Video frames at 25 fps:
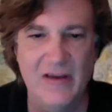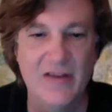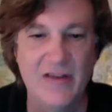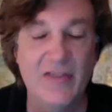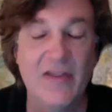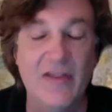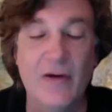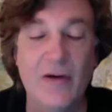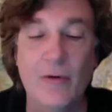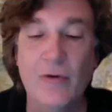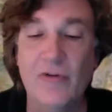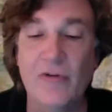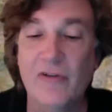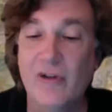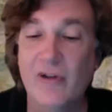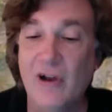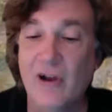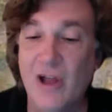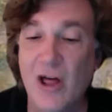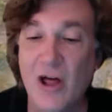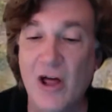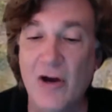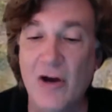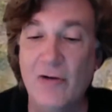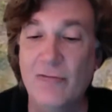and there was a
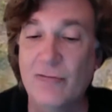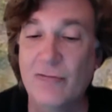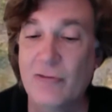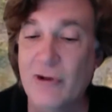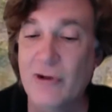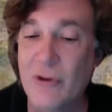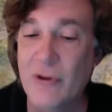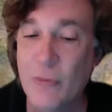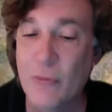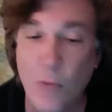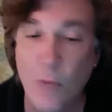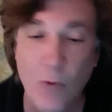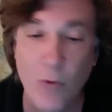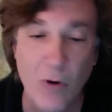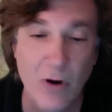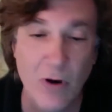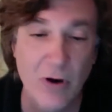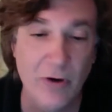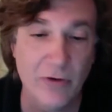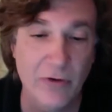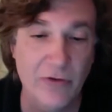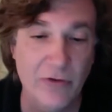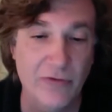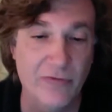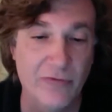lot of
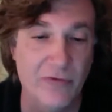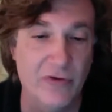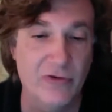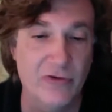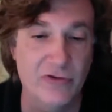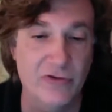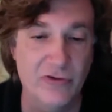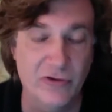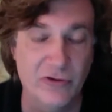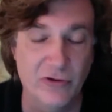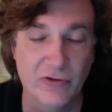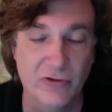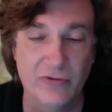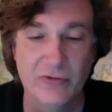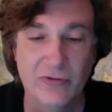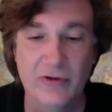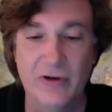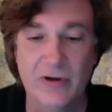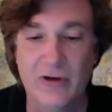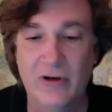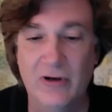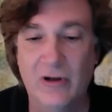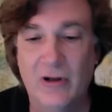rewards for children